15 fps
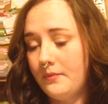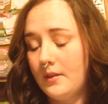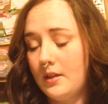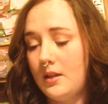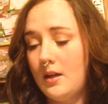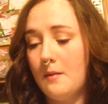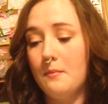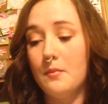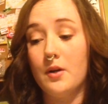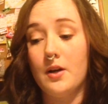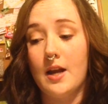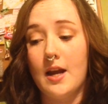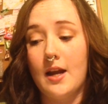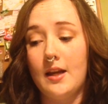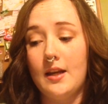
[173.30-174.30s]
Number
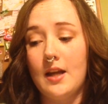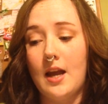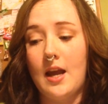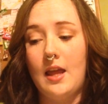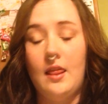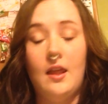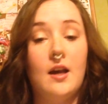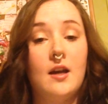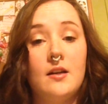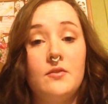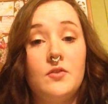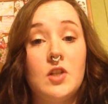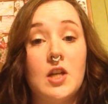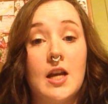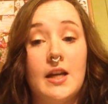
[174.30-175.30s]
9, I
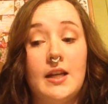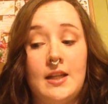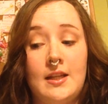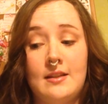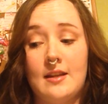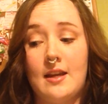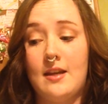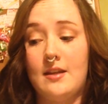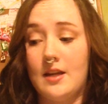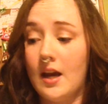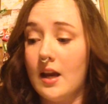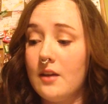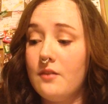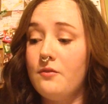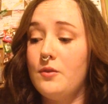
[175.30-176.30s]
love Chinese and
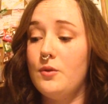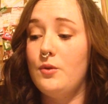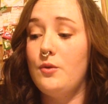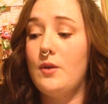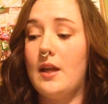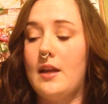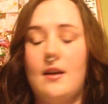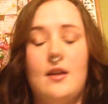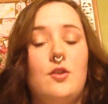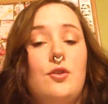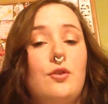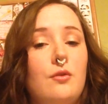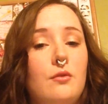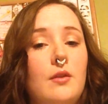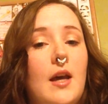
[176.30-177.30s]
Thai food, and I
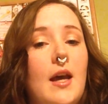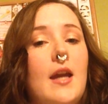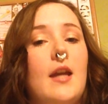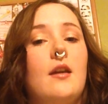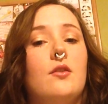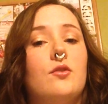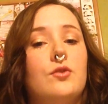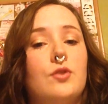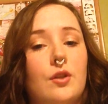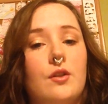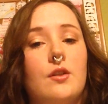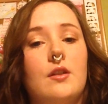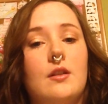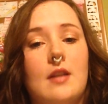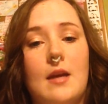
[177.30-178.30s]
do like
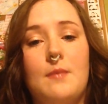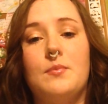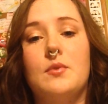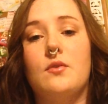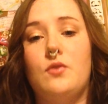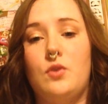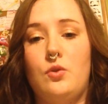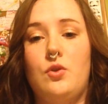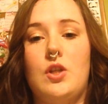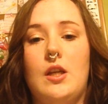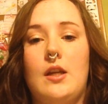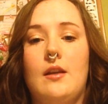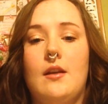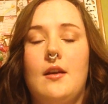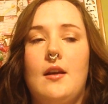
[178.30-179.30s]
certain types of sushi.